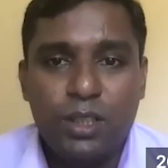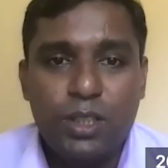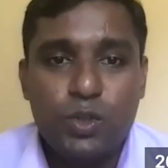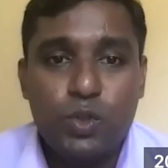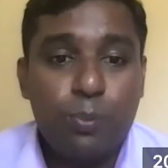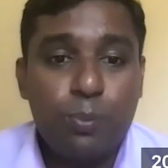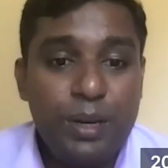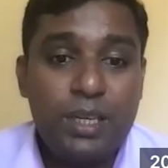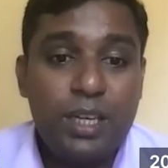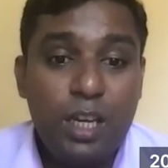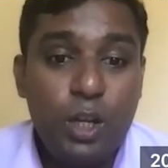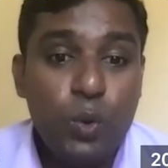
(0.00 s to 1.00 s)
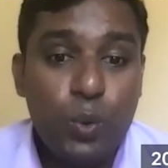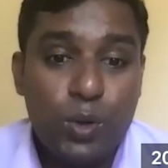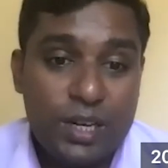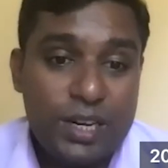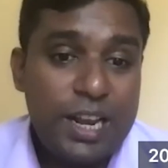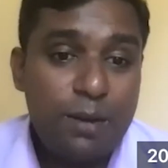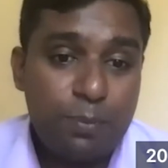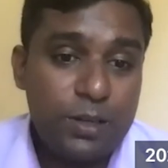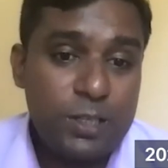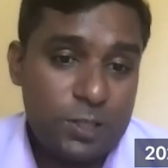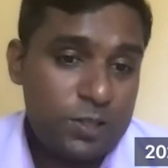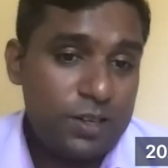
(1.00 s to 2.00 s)
So midluteal
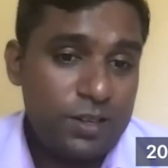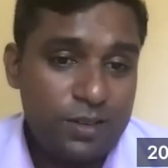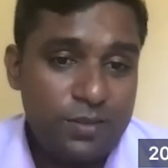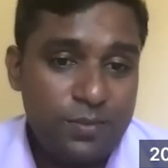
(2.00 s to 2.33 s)
progesterone.